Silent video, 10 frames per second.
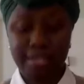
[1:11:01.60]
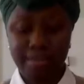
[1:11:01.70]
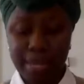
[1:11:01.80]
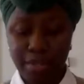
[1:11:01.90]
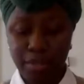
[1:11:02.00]
that
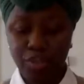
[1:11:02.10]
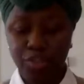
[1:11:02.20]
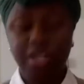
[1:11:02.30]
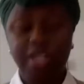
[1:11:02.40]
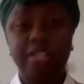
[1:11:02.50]
is based on
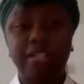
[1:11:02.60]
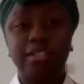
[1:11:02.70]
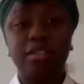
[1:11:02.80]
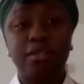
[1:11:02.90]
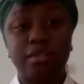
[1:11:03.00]
shared
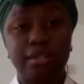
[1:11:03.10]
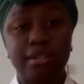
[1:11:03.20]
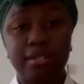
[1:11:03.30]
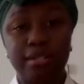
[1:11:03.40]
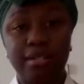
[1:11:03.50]

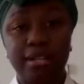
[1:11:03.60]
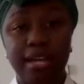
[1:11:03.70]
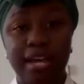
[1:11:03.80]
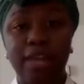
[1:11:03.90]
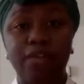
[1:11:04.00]
concerns
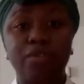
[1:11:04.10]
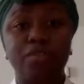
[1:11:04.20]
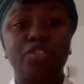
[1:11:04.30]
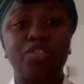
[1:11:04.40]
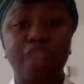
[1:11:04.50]
and
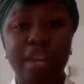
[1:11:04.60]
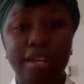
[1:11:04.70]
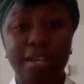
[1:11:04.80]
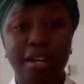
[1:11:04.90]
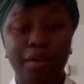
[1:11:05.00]
also
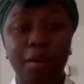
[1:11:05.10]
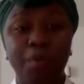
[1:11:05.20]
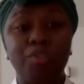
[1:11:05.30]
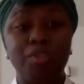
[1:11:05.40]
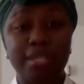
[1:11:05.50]
shared
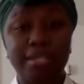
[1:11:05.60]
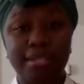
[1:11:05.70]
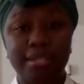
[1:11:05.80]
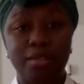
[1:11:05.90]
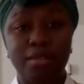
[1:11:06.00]

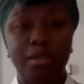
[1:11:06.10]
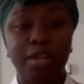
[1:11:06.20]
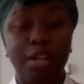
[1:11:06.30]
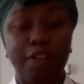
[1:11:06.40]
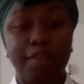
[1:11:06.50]
opportunities to
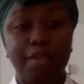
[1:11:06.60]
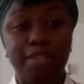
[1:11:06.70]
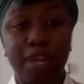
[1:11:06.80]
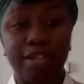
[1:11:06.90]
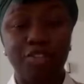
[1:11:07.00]
learn from each
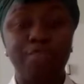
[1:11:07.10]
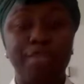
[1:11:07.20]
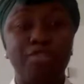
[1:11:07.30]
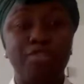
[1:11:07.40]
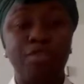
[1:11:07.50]
other. It shouldn't
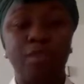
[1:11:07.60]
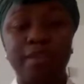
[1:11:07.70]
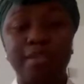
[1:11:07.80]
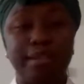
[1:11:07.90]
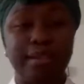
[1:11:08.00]
be just one
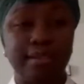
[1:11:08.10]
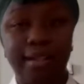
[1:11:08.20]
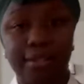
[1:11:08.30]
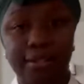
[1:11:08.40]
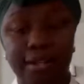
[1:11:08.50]
telling the
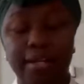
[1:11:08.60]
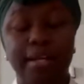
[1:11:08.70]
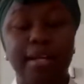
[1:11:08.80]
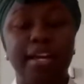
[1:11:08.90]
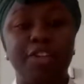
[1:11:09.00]
other.
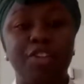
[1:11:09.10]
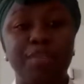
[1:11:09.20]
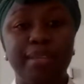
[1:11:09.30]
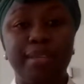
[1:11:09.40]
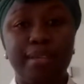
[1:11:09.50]
it
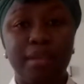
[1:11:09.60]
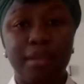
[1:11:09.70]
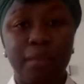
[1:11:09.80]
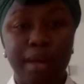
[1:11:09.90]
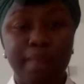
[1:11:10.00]
should be that
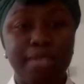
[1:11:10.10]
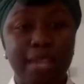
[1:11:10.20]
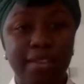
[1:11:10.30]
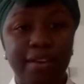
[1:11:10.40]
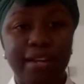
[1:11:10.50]
we
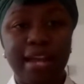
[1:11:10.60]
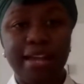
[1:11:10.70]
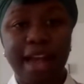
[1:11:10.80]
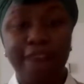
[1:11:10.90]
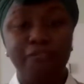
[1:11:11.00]
come together
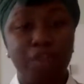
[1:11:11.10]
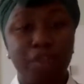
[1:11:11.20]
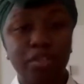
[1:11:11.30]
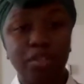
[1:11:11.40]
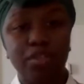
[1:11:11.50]
and have
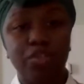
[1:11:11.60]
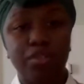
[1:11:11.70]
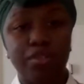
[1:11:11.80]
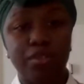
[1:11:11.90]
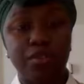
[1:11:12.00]
joint
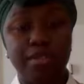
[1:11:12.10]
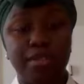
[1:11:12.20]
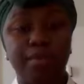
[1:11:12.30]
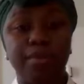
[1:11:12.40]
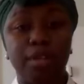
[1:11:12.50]
solutions to
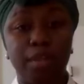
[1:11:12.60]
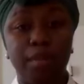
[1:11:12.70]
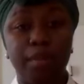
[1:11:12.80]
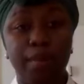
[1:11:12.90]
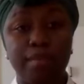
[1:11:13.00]
address some of
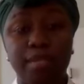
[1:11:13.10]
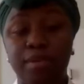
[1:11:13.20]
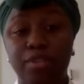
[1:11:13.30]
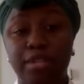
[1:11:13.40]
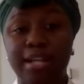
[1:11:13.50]
the global
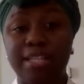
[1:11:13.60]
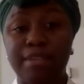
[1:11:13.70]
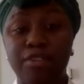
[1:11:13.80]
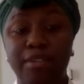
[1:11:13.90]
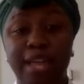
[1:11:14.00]
problems, especially
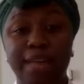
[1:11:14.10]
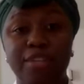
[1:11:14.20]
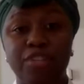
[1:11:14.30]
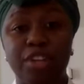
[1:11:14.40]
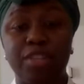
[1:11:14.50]
as
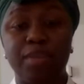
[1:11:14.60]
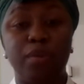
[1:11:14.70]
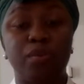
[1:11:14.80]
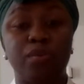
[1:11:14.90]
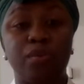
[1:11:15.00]
mentioned, climate
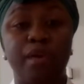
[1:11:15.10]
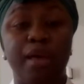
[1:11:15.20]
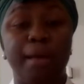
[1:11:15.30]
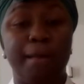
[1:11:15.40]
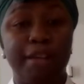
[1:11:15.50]
change, but
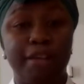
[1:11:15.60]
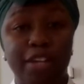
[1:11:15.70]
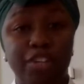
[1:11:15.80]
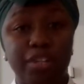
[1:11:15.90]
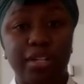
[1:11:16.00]
also
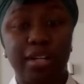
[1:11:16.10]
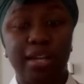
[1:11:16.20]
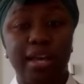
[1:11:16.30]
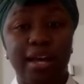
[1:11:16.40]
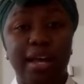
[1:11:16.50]

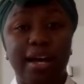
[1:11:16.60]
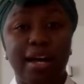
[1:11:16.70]
migration,